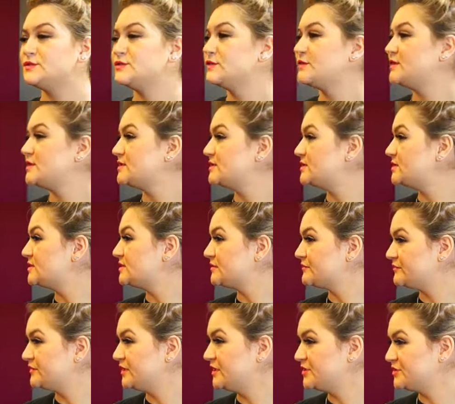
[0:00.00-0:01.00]
So this
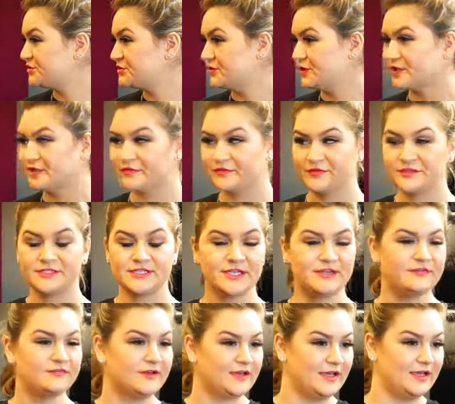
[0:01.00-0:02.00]
is the finished look for
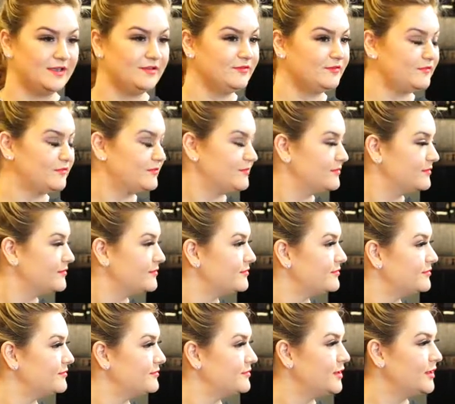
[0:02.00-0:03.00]
day five.
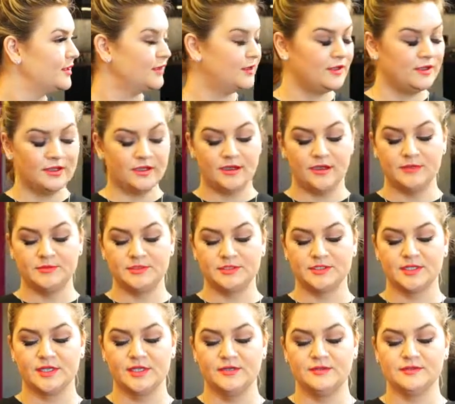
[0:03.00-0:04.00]

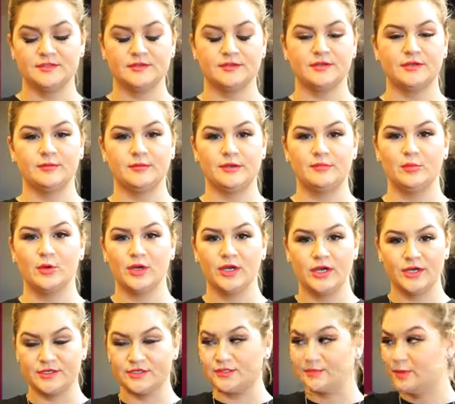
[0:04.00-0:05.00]
I'm just gonna use a little bit
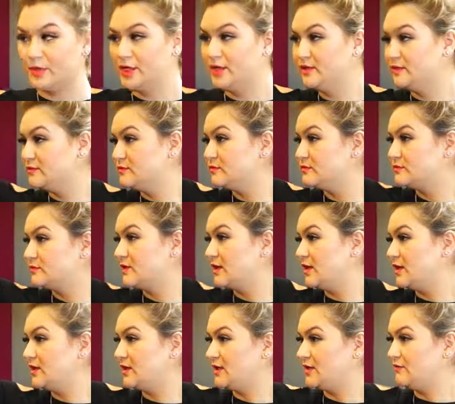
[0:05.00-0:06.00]
more hairspray.
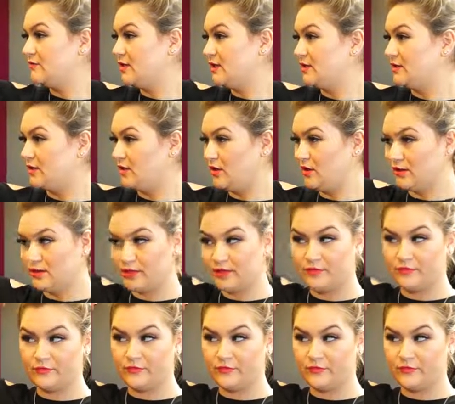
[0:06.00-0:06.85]
Just kind of give it an all